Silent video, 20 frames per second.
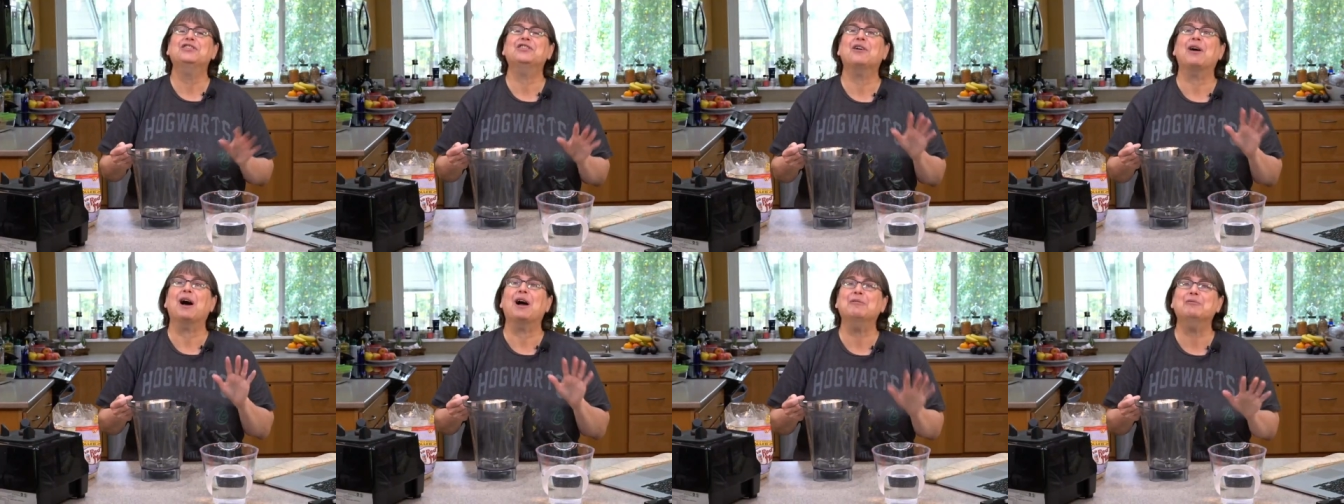
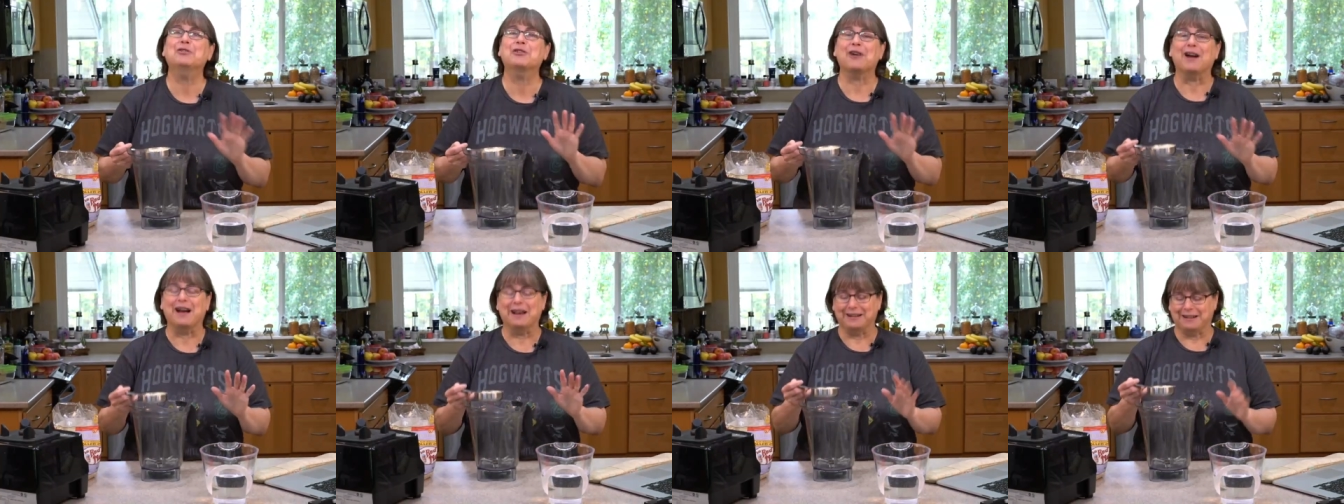so I'm
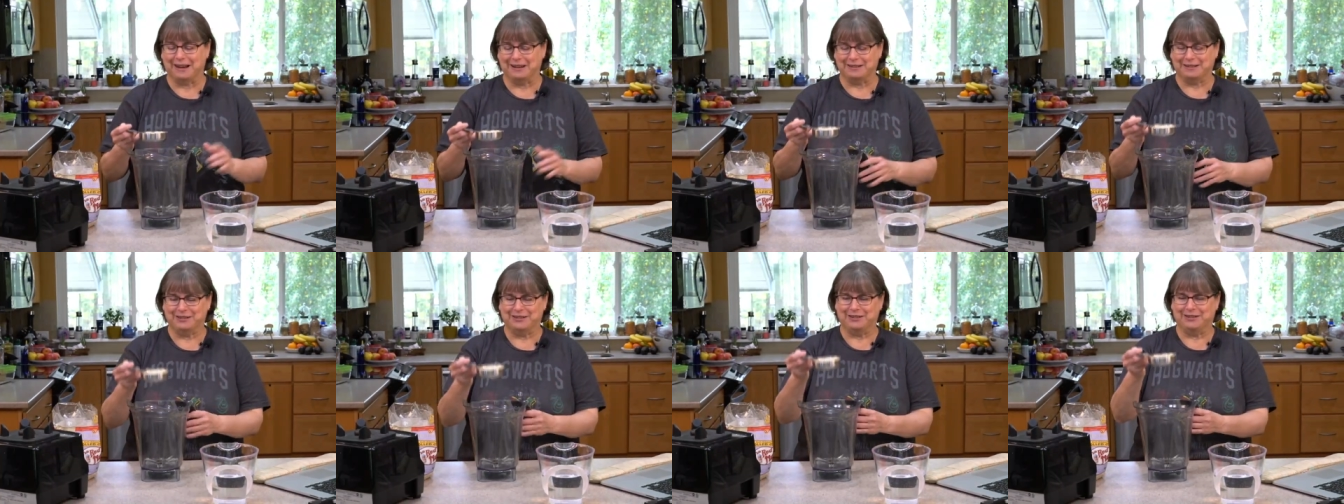trying
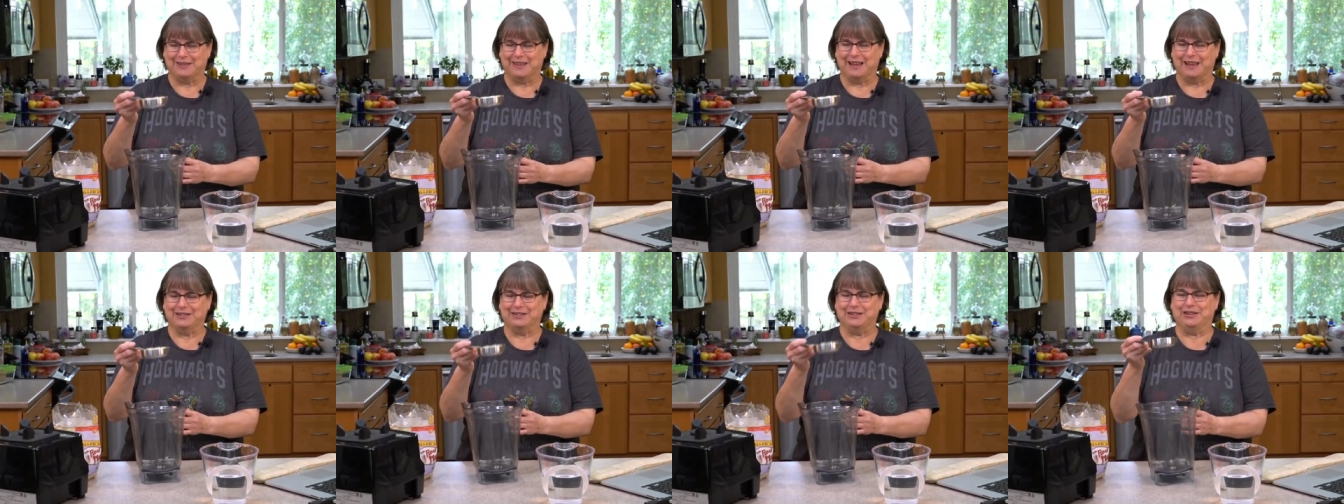not to do
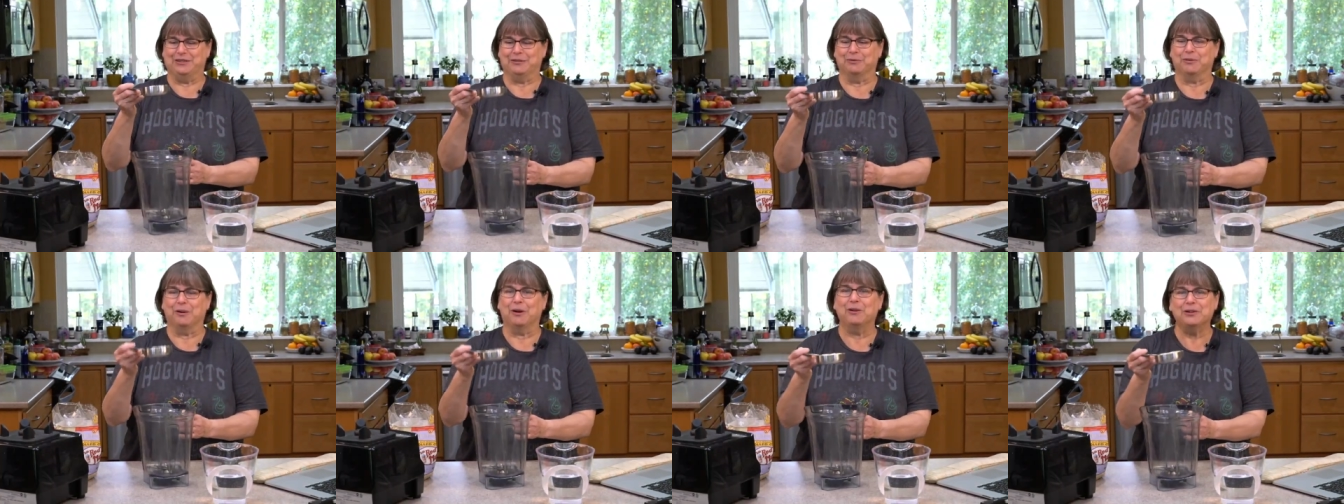that to
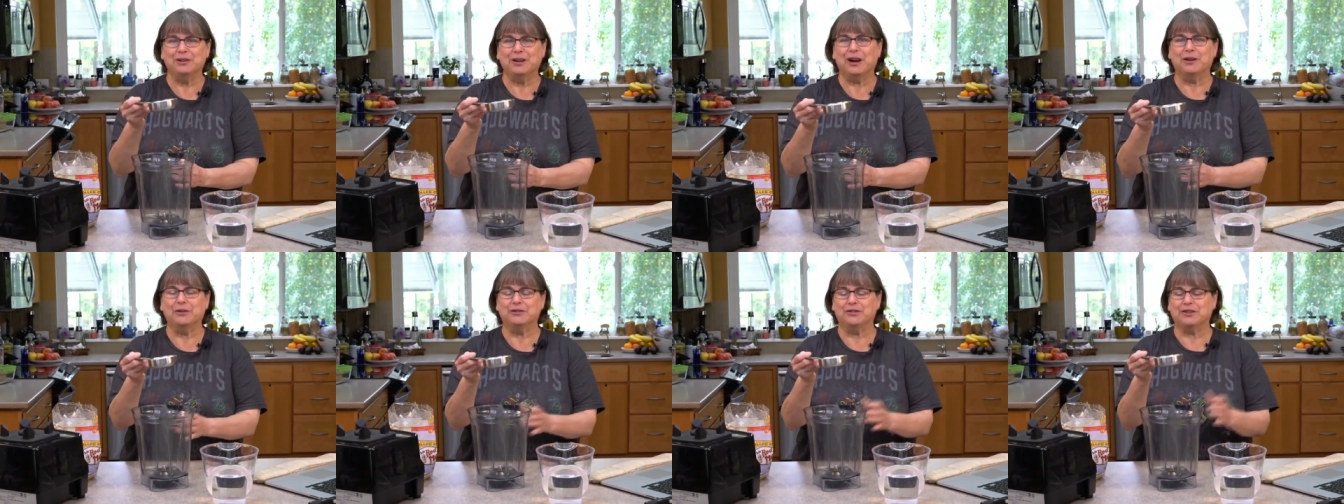you. Rolled
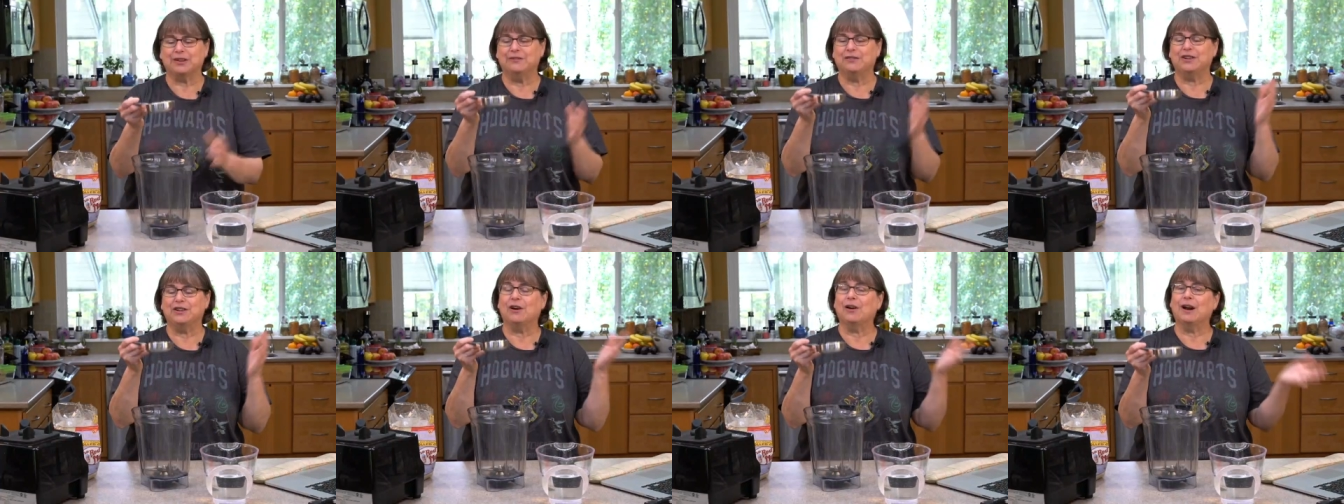oats,
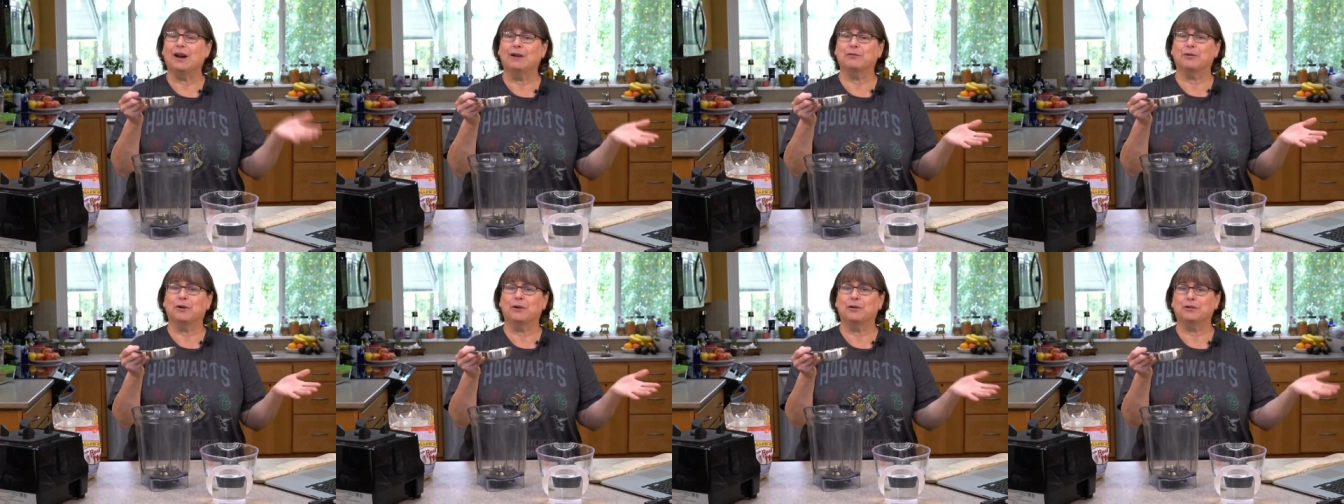if you don't
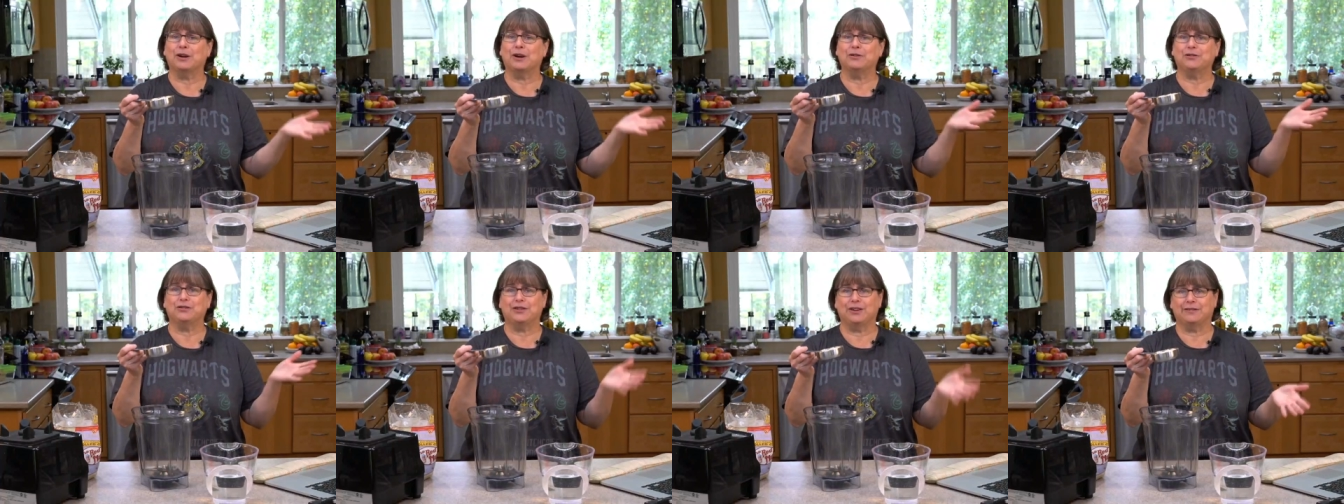have rolled
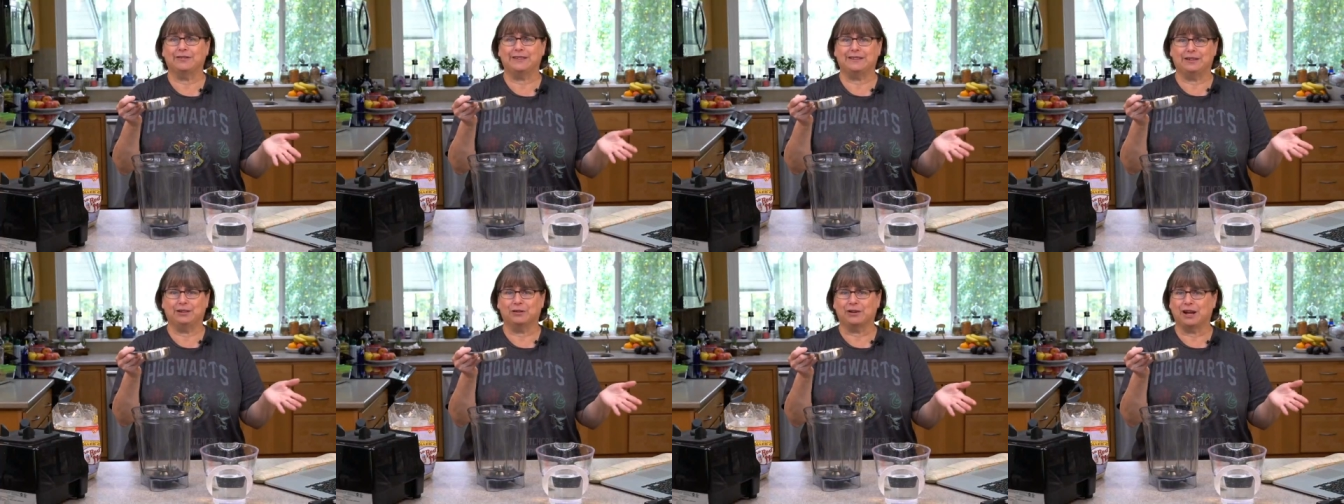oats, you have
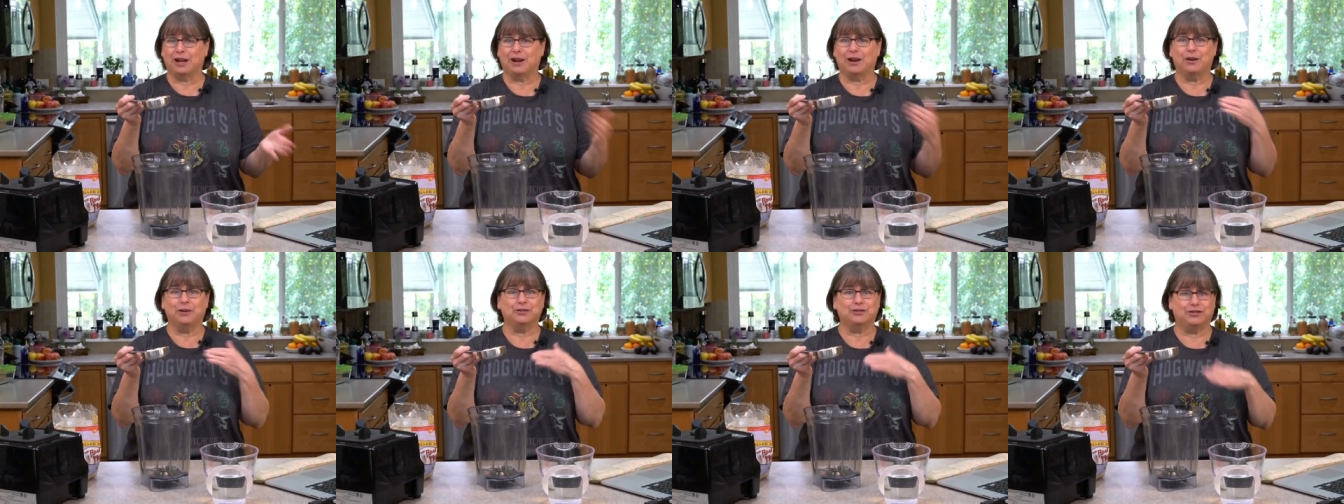steel cut
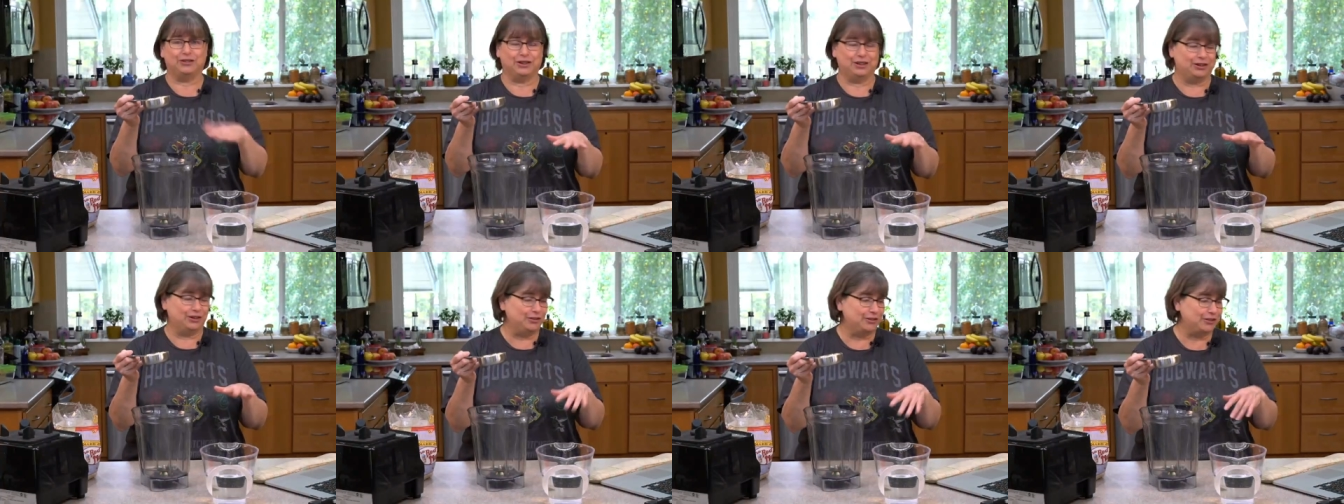oats, you
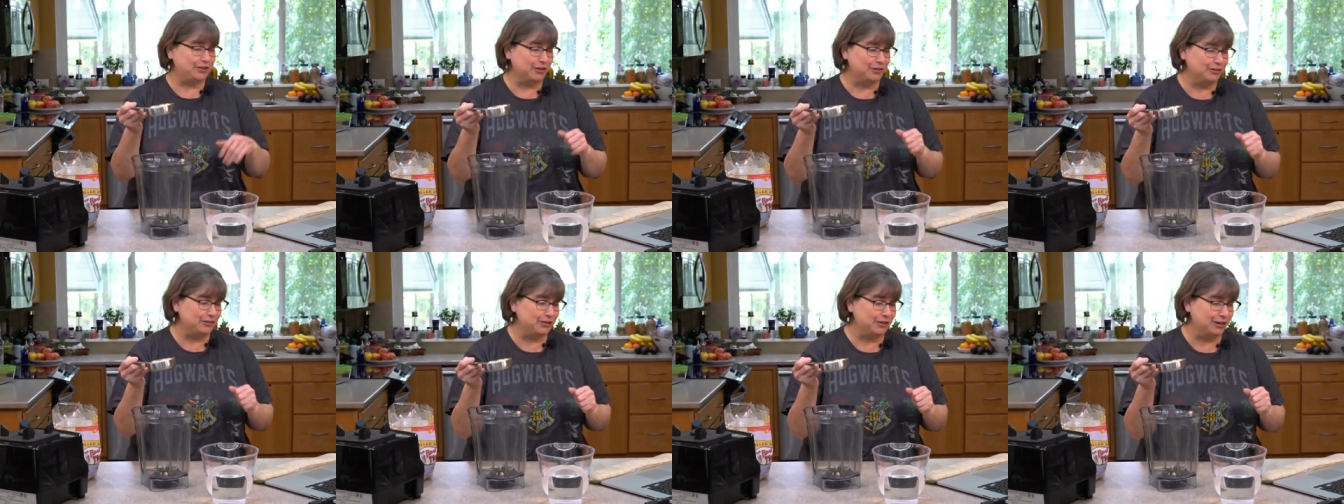can use
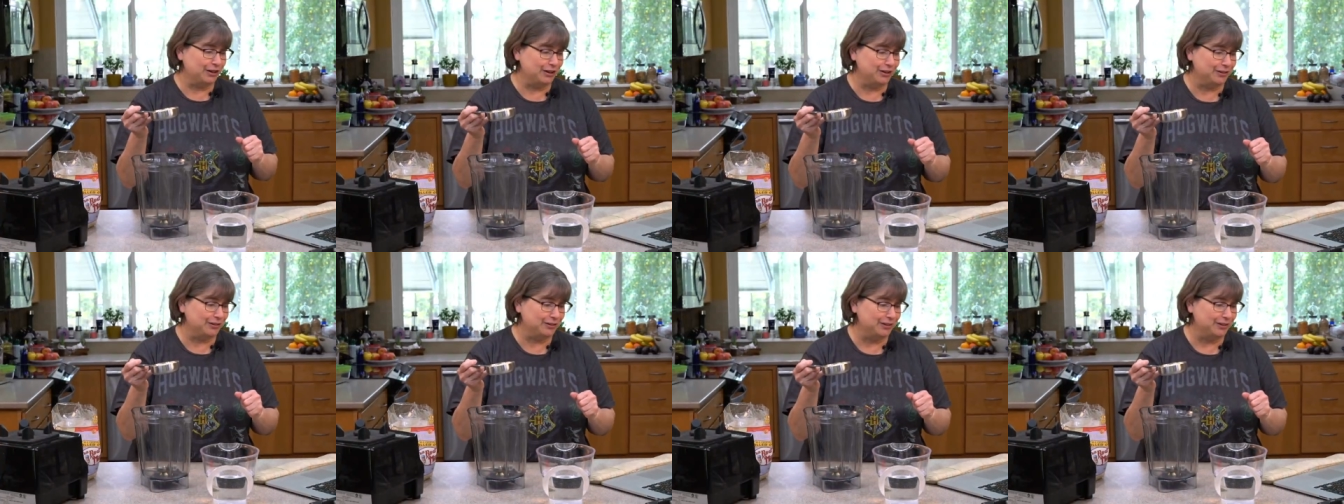those too.